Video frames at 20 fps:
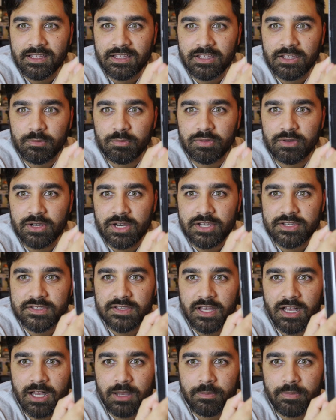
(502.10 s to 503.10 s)
You press
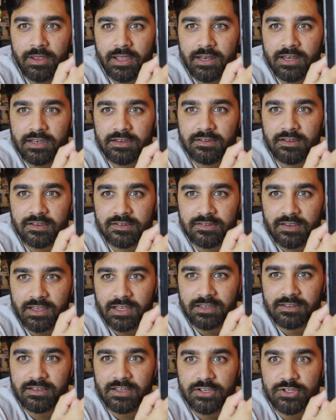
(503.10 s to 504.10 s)
up and it does like
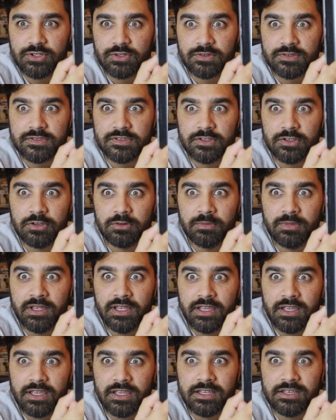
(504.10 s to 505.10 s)
a digital zoom
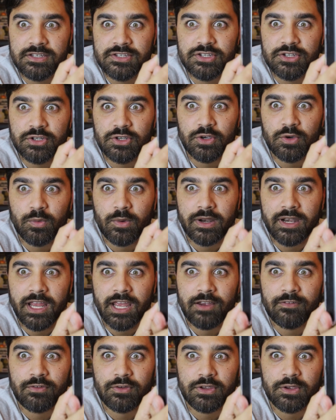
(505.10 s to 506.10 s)
into
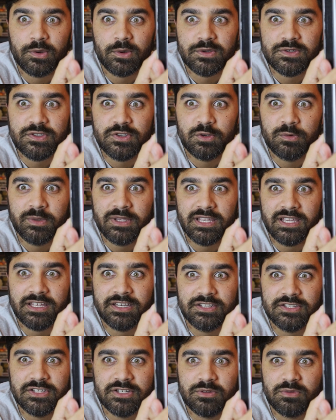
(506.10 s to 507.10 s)
whatever you're zooming
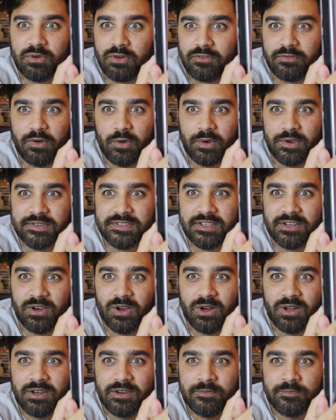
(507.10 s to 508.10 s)
into or focusing
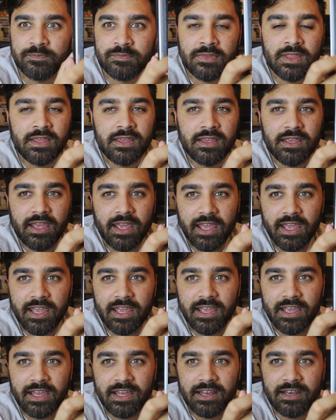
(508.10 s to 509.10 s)
on.
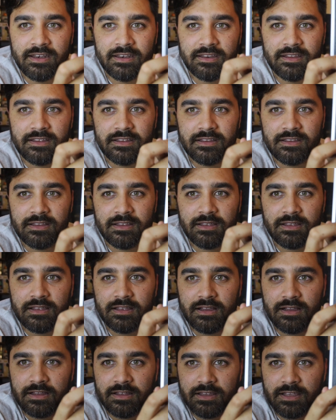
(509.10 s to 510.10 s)
And
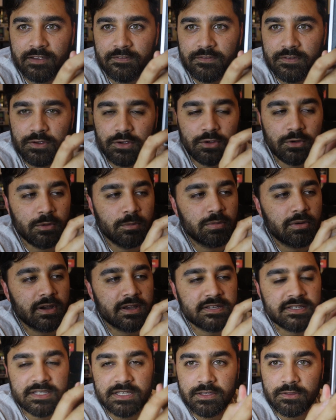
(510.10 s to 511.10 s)
if you
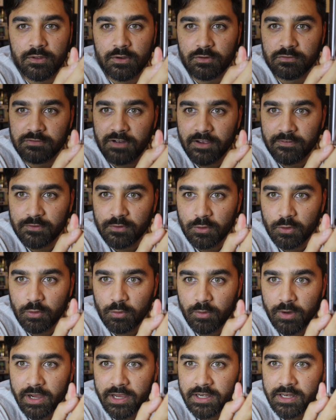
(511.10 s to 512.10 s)
press either left or
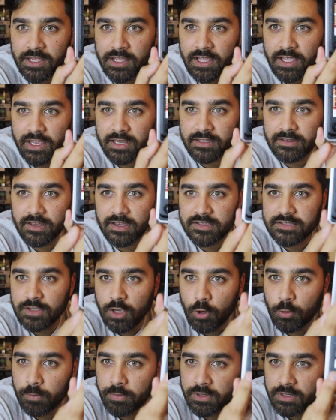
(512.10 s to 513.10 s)
right, it does
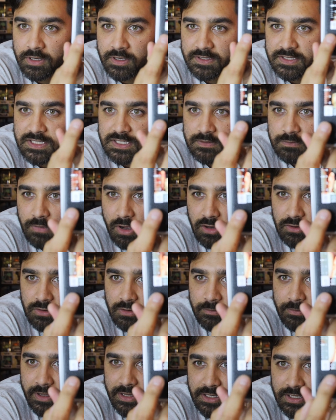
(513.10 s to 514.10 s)
open a smaller
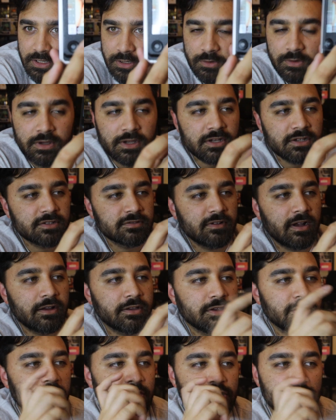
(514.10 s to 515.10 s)
menu to allow
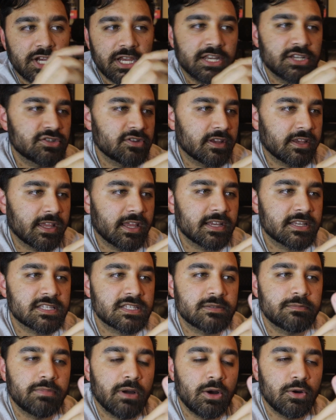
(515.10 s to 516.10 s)
you to change like
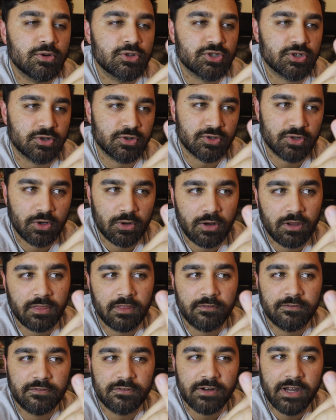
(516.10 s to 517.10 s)
exposure, turn on the
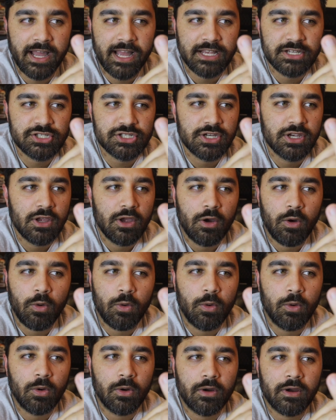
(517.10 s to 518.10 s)
flash,
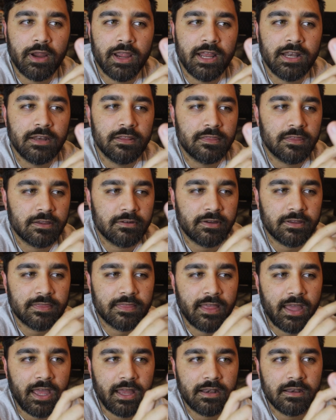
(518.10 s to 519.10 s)
or anything like
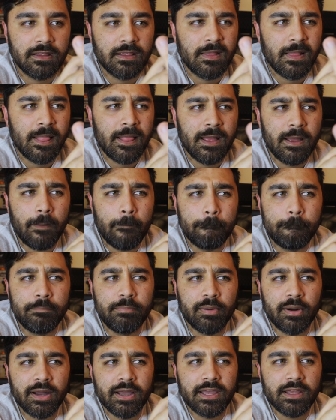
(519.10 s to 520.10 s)
that.
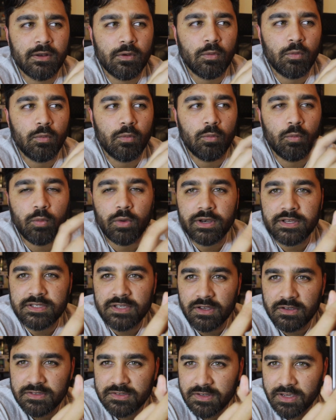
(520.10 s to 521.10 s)
But what is
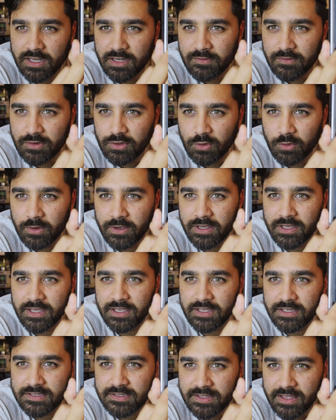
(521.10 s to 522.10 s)
also kind of annoying
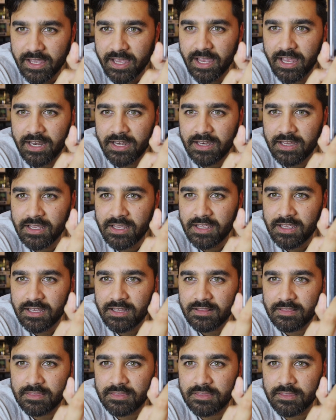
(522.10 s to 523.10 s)
is that
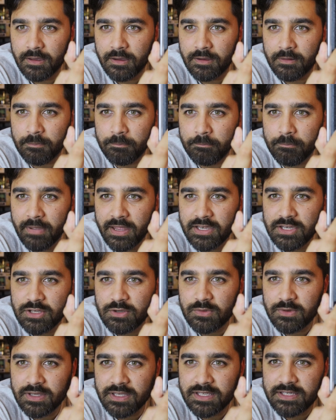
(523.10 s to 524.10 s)
the
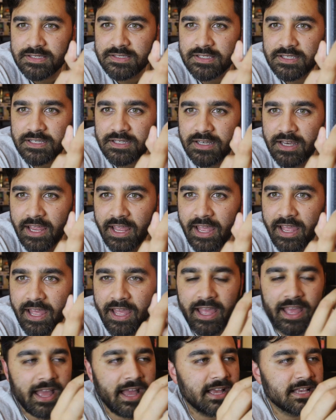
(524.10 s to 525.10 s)
menu isn't
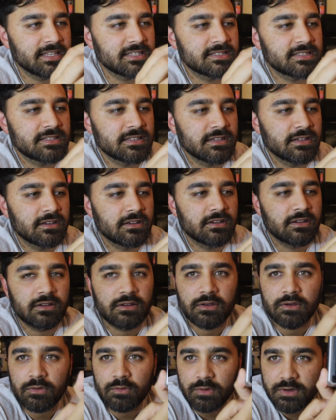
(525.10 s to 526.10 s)
as
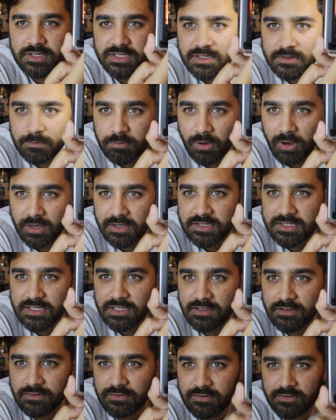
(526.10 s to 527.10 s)

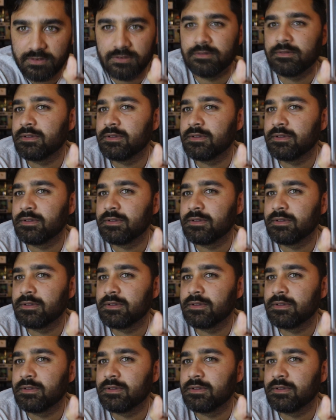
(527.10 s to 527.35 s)
responsive